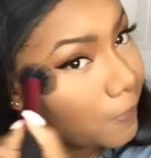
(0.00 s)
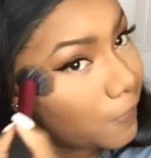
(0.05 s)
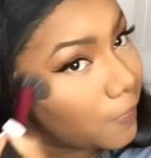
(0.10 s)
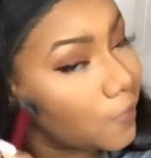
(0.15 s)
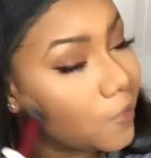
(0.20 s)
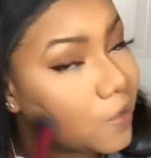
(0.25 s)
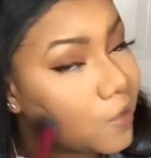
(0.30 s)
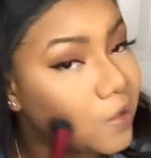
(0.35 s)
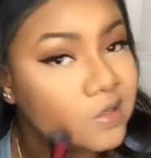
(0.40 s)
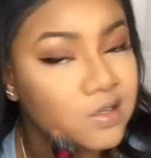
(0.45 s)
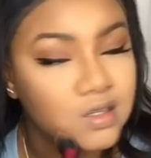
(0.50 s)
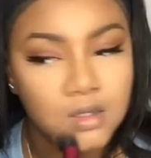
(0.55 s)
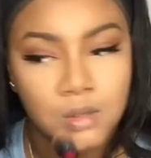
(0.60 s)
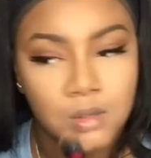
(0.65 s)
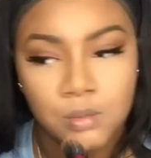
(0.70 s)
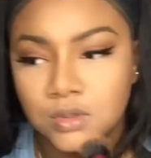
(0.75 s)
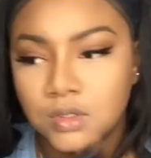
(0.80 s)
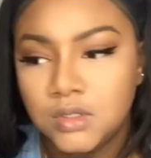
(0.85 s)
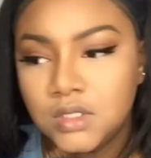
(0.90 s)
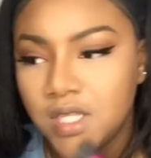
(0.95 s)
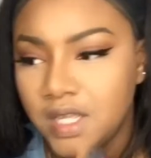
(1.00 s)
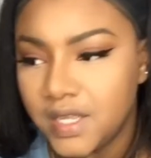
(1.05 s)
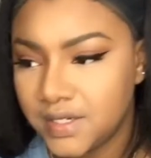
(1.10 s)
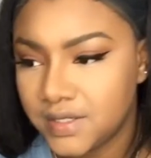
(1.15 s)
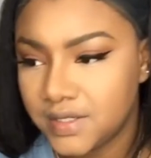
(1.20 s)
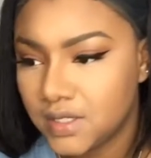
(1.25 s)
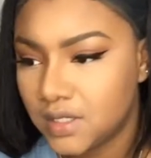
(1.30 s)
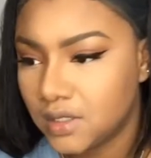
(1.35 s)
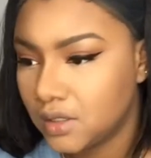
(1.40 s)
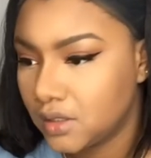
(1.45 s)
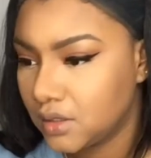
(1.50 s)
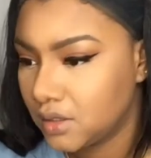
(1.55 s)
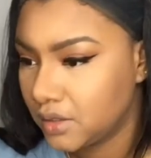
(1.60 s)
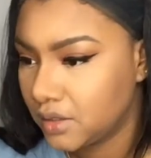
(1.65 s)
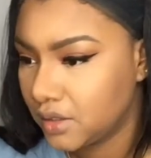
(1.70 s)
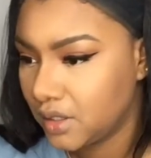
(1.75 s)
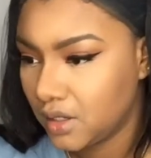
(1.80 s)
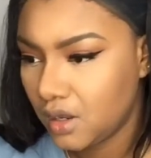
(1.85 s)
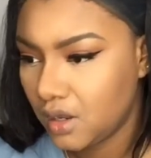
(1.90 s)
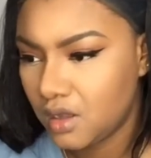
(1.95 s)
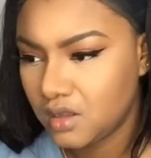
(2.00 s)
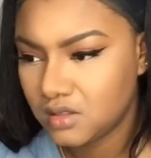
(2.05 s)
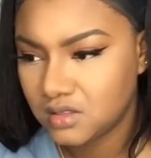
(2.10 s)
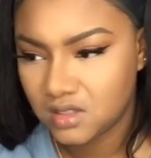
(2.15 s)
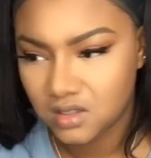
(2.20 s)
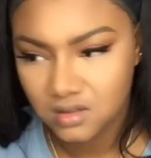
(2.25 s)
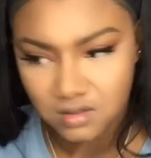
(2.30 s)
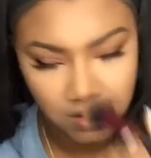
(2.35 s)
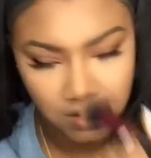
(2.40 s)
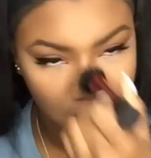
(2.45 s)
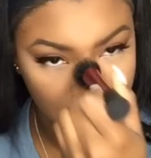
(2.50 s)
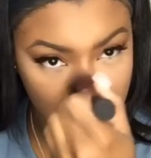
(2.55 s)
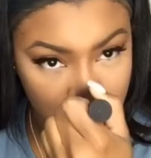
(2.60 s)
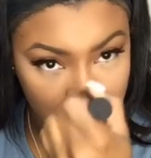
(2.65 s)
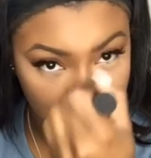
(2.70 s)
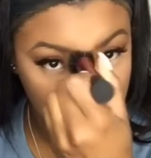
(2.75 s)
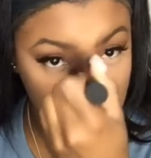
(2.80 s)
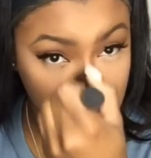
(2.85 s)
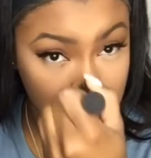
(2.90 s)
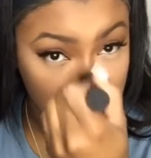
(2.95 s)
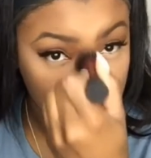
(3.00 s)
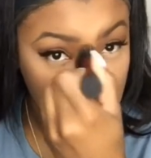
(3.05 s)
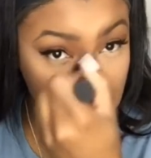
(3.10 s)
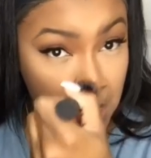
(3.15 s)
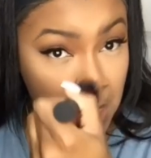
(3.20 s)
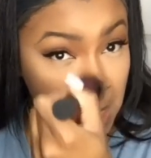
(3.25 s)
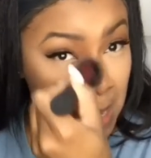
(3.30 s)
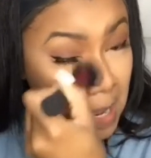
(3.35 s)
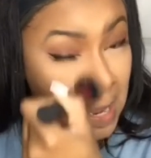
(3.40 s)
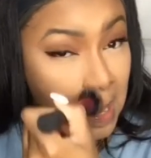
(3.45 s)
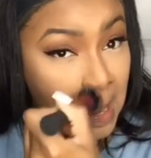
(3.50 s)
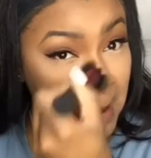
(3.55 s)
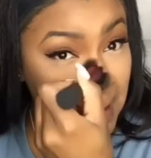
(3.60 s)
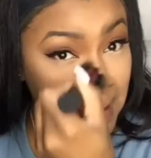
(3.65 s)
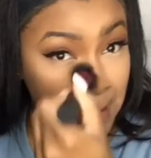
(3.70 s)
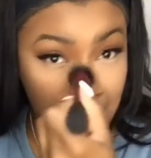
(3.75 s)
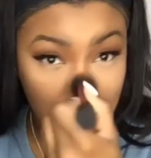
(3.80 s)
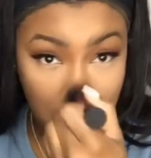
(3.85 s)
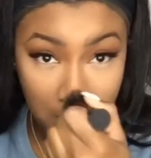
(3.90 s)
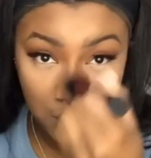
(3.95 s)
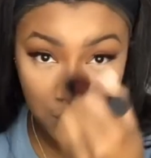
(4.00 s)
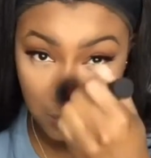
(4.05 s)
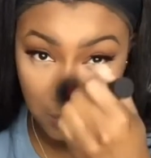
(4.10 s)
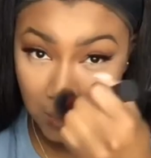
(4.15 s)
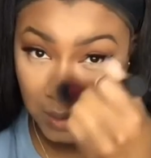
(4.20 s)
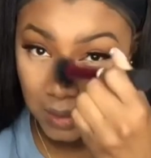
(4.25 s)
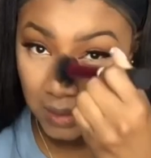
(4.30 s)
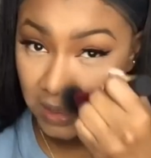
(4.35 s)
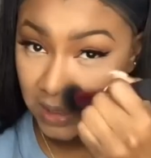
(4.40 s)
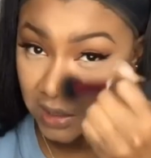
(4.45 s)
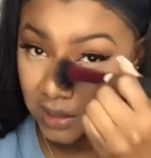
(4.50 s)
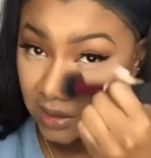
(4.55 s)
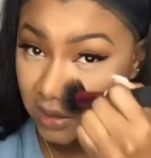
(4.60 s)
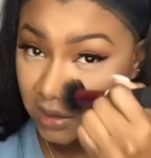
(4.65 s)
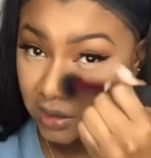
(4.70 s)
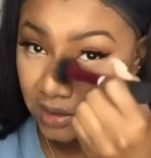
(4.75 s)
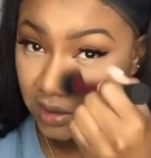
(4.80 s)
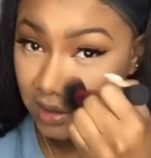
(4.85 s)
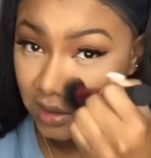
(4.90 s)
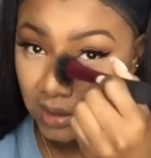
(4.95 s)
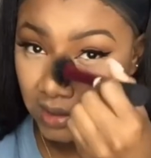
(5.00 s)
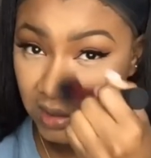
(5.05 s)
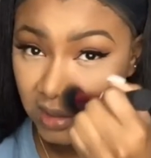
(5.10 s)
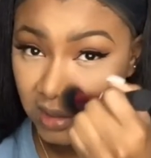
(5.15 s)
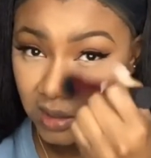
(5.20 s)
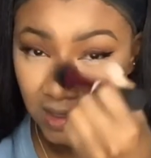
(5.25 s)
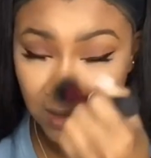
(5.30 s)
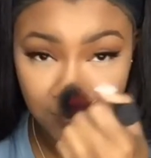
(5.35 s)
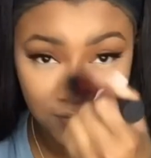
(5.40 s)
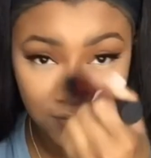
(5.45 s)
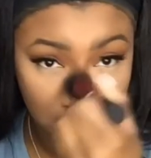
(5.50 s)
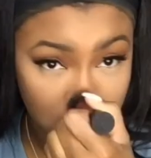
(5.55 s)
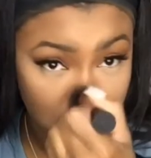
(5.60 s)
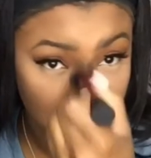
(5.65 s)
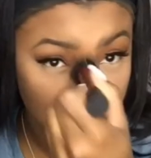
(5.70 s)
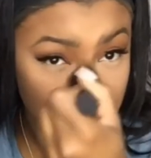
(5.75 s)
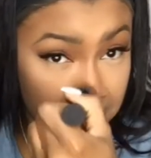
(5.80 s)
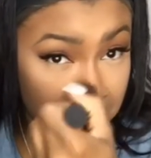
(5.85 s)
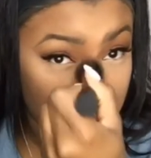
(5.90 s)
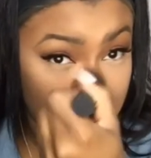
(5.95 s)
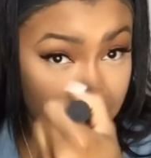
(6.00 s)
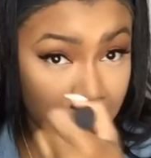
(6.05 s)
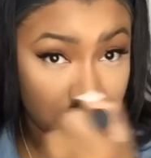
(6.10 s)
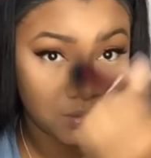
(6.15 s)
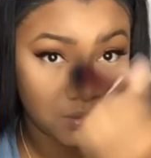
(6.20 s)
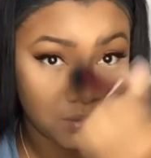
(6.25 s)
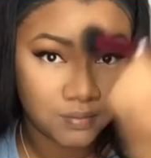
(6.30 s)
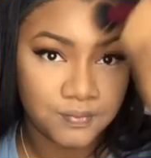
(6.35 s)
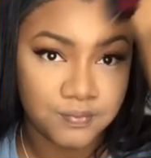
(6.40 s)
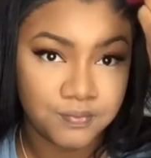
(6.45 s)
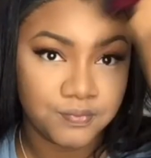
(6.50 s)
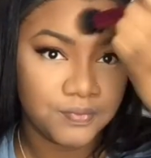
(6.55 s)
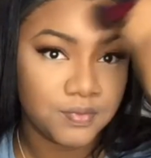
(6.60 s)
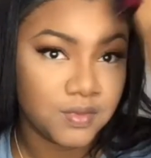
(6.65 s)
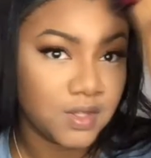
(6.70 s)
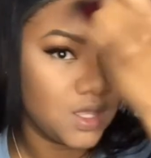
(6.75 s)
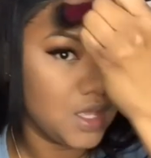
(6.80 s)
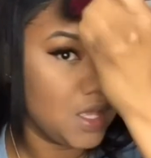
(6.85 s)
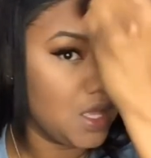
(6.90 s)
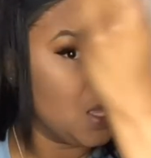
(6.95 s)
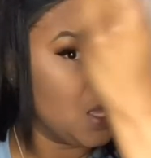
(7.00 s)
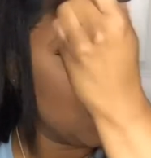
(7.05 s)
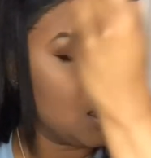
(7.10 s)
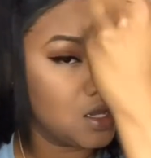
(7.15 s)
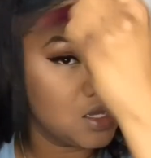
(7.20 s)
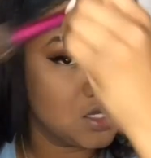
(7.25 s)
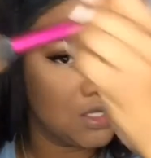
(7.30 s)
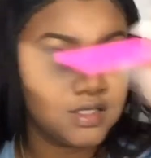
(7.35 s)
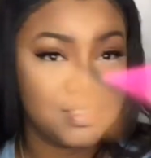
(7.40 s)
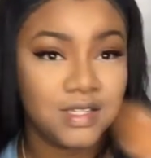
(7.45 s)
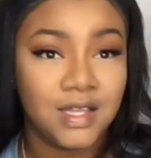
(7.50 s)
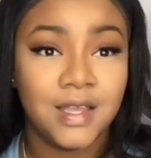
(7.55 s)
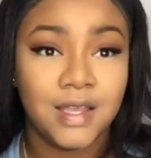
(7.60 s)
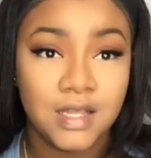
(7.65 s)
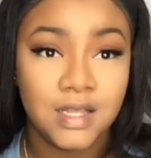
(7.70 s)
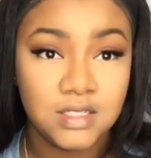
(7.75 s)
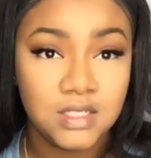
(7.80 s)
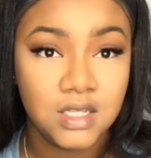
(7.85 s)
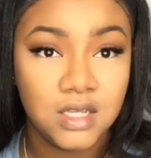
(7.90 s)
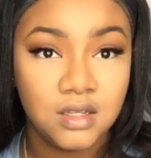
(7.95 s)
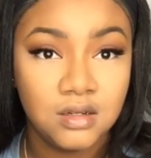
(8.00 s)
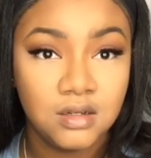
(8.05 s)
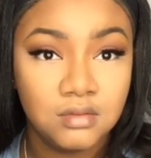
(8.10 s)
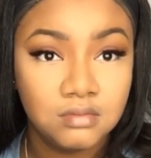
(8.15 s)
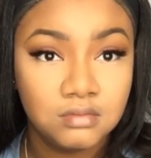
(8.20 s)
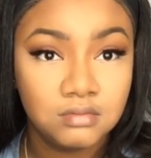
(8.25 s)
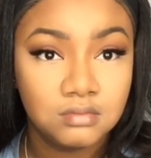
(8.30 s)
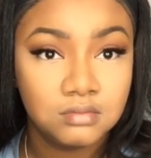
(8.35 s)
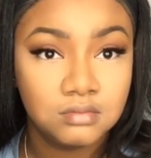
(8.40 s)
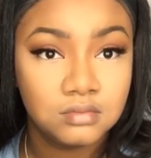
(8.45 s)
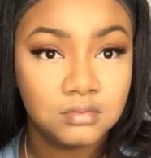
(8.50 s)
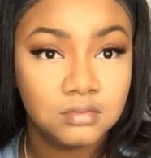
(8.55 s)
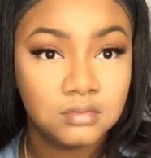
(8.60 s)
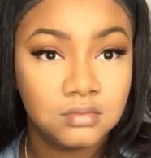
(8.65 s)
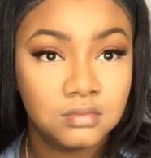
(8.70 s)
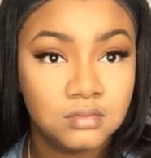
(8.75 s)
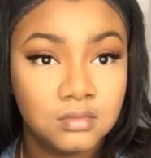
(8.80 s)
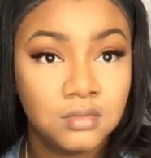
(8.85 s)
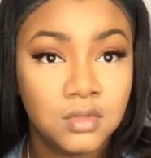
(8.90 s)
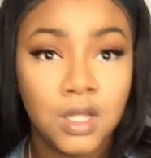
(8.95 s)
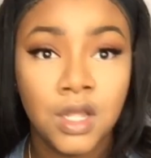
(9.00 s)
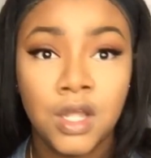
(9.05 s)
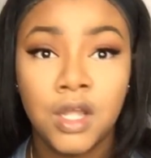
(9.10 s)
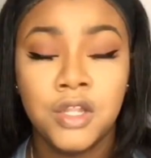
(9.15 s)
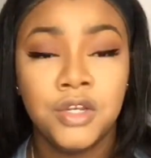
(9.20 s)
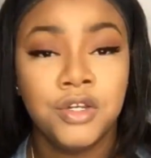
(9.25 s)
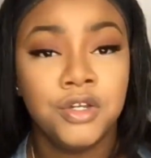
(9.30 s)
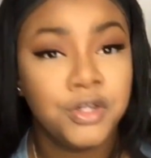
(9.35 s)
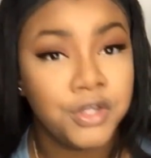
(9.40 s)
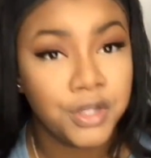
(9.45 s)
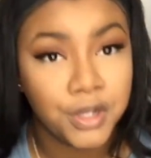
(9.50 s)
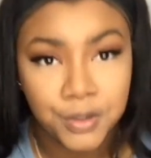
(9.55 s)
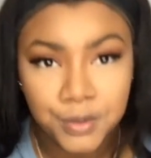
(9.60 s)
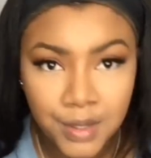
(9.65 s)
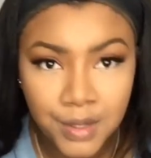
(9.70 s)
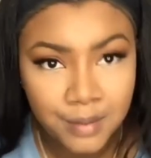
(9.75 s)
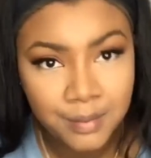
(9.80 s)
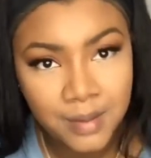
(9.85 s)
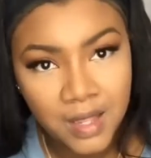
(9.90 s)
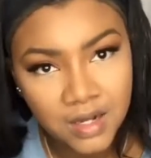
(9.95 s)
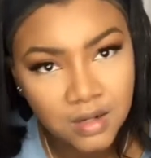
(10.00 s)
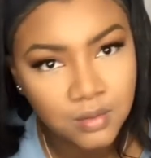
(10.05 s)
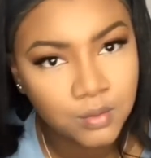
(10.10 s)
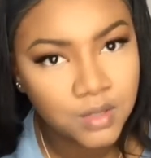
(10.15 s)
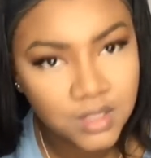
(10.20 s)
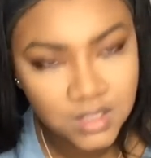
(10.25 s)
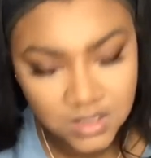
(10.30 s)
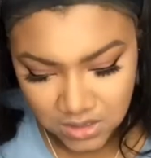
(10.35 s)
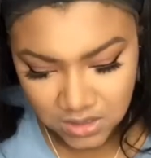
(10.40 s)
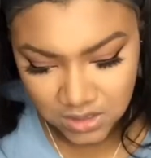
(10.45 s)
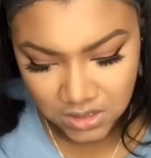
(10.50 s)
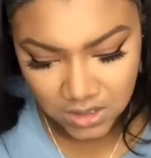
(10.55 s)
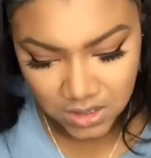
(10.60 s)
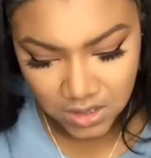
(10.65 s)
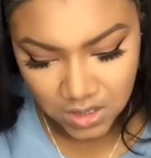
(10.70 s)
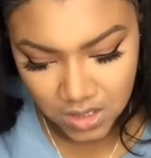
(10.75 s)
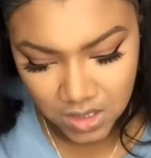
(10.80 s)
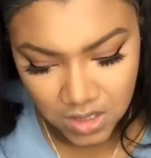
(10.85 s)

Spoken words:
A double set. And also kind of just blend in everything. Because like I said, don't nobody want to see